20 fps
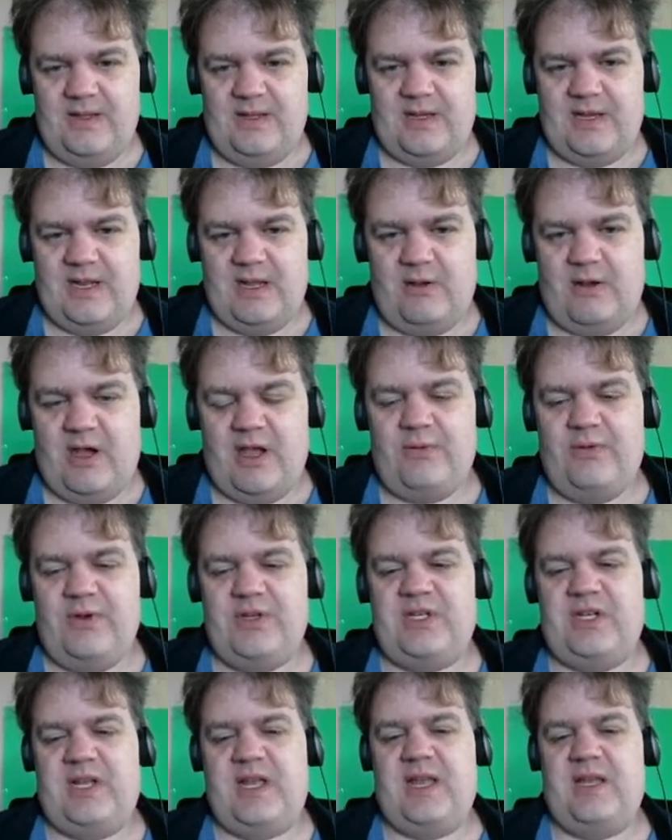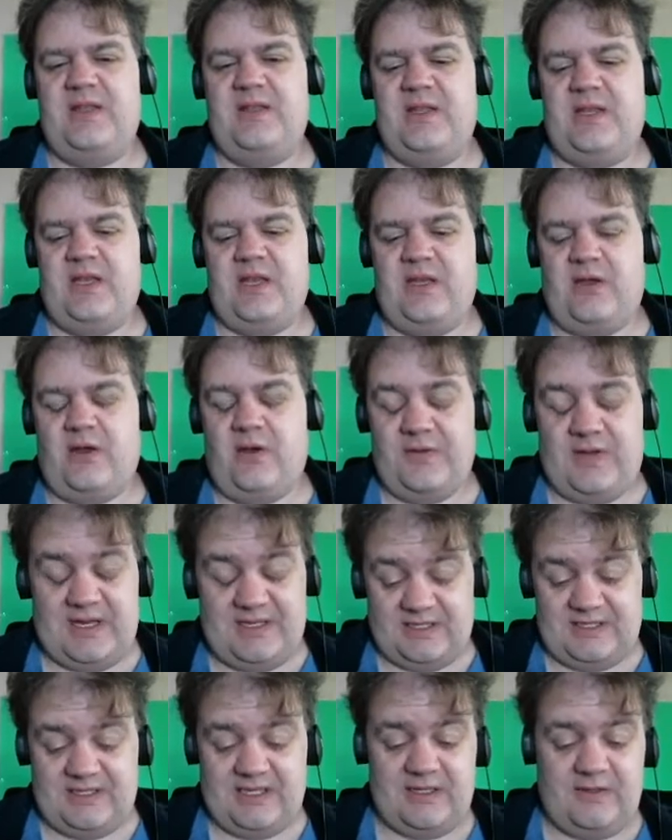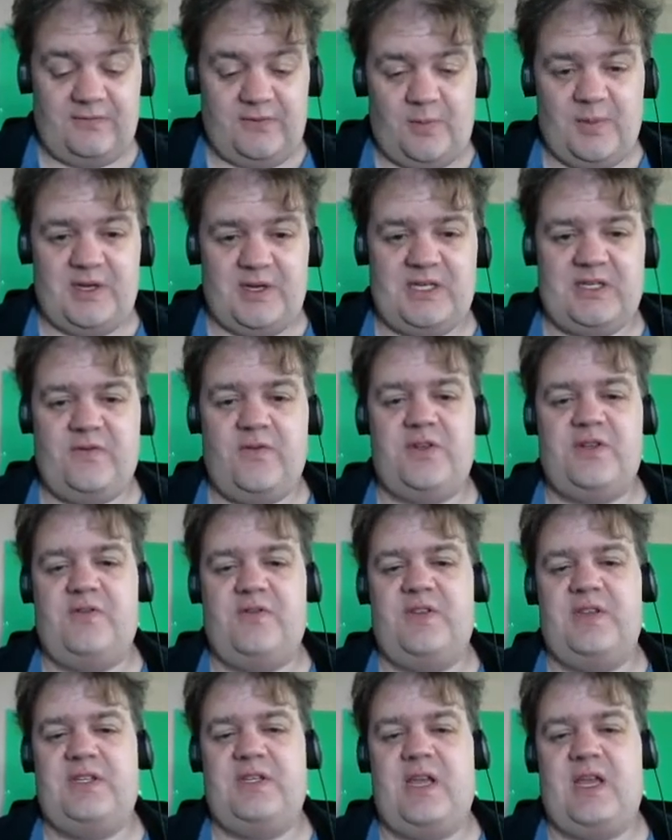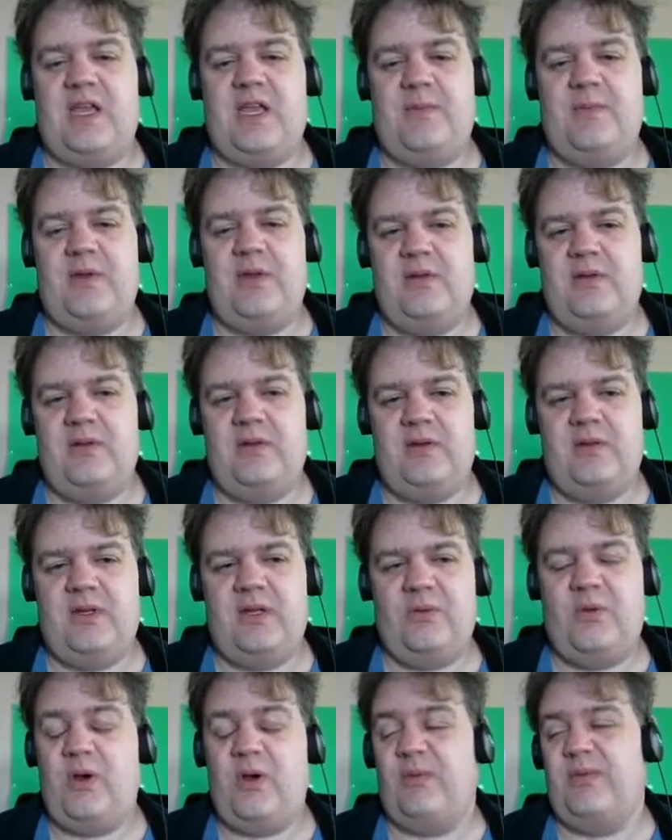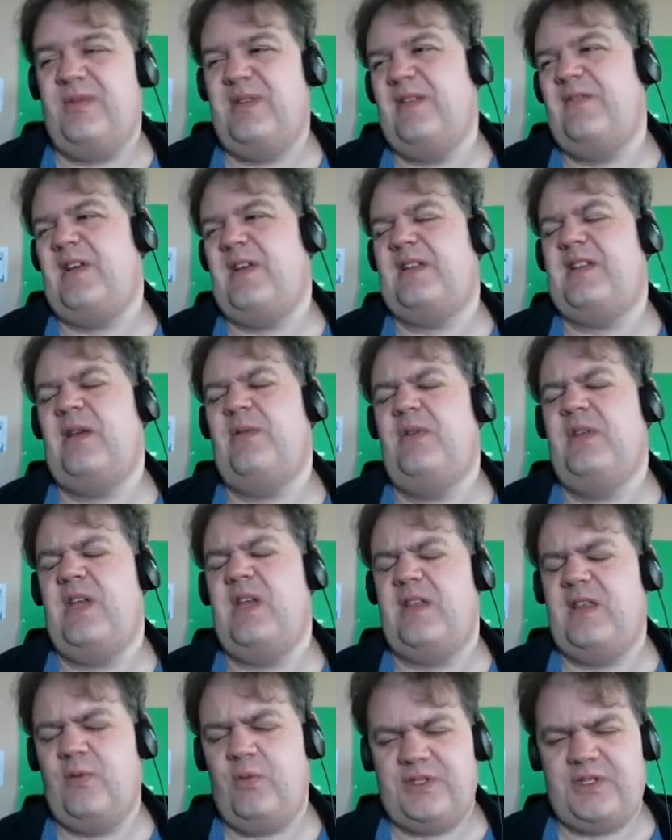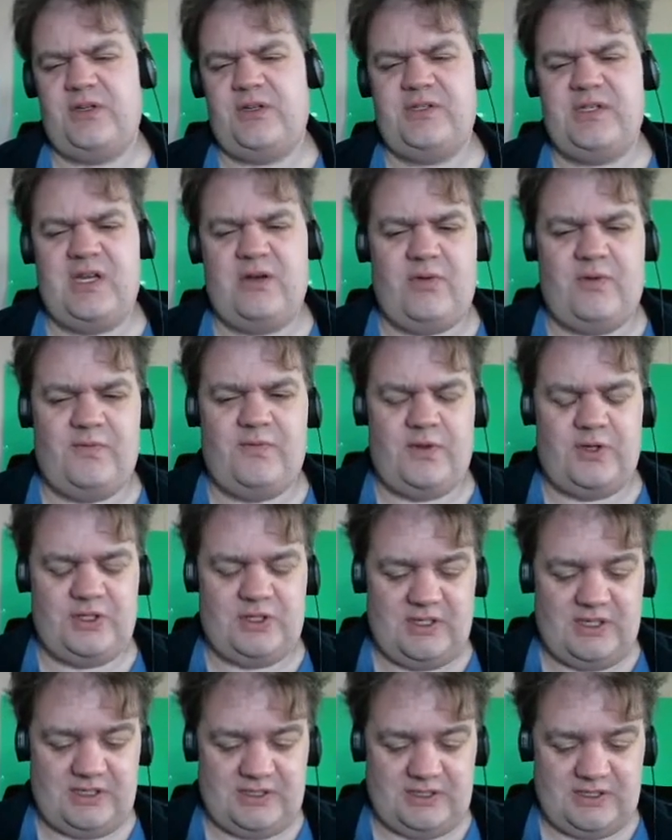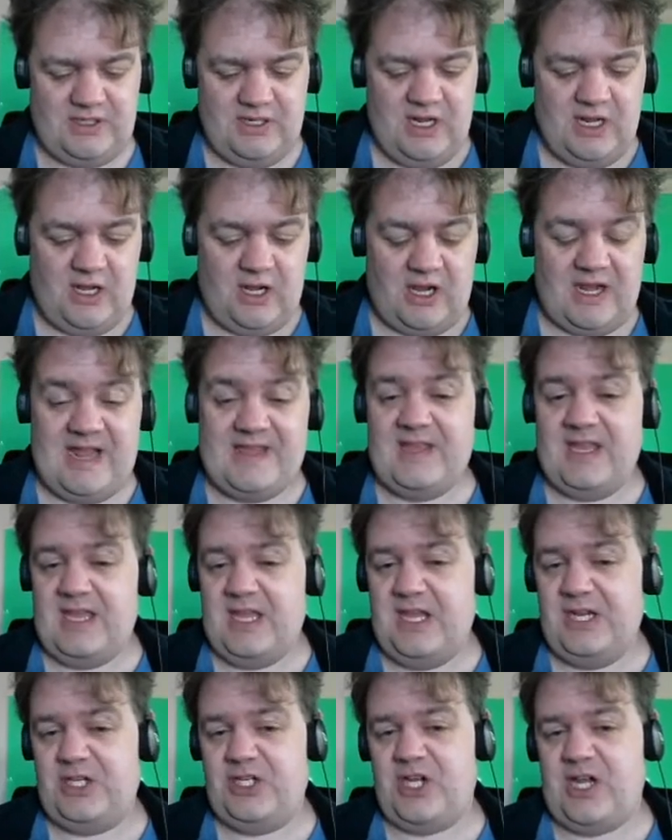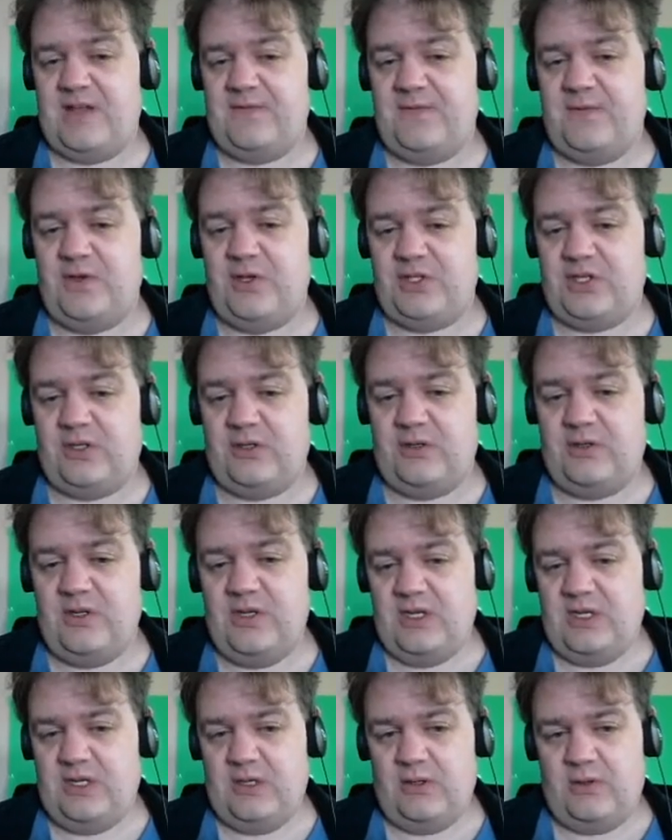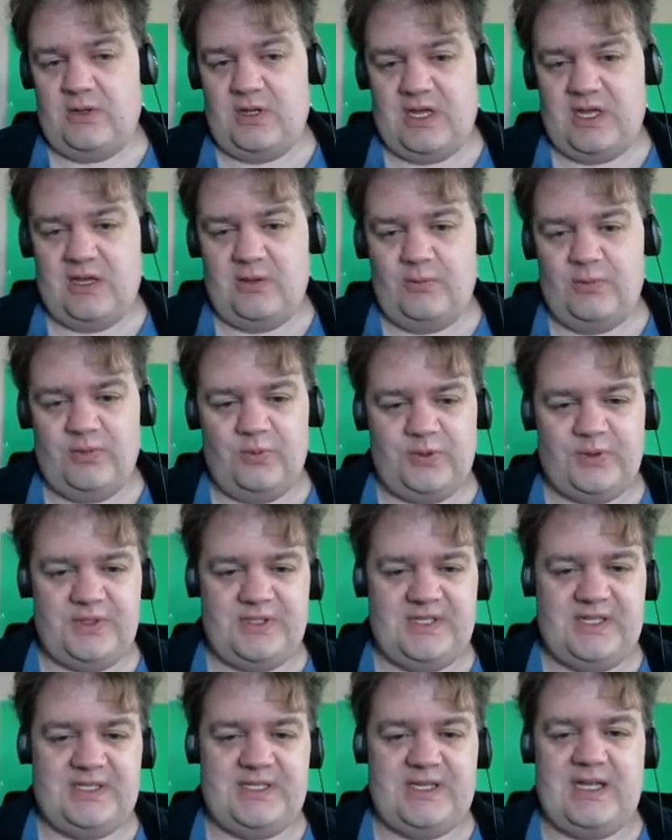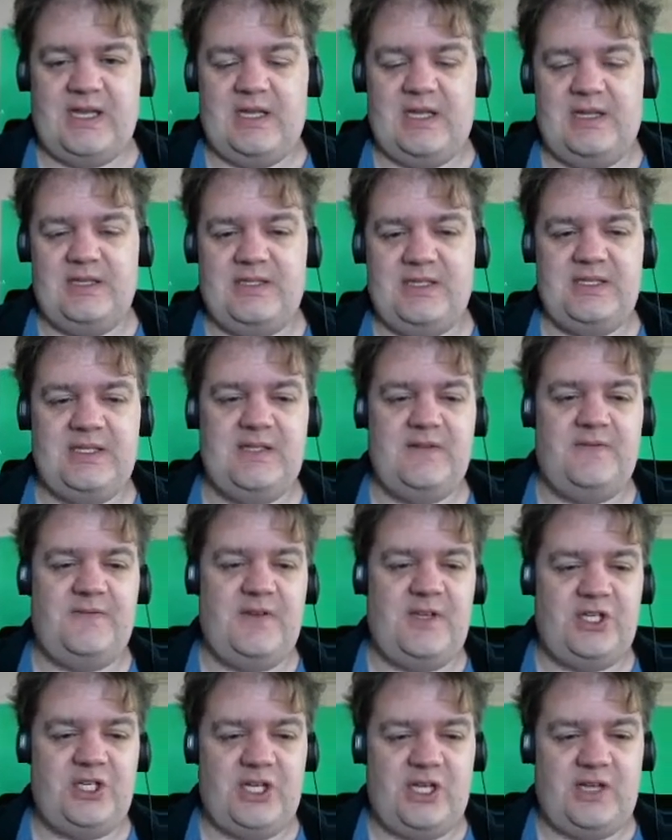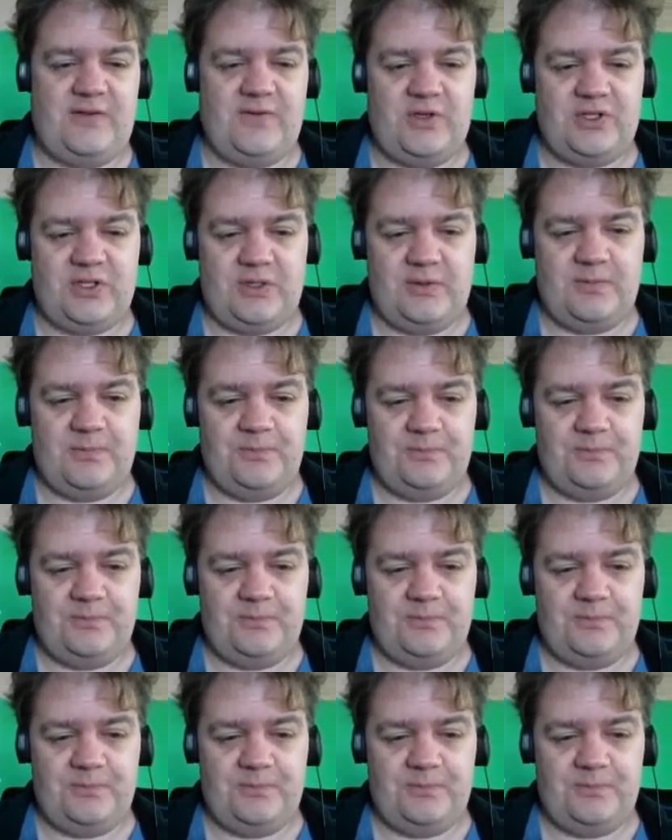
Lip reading: Now I originally had as I said, the floppy disk version of this game. Well, in fact, there was no CD-ROM version of this. I had the EGA version, which was 16 colours. This is the VGA version.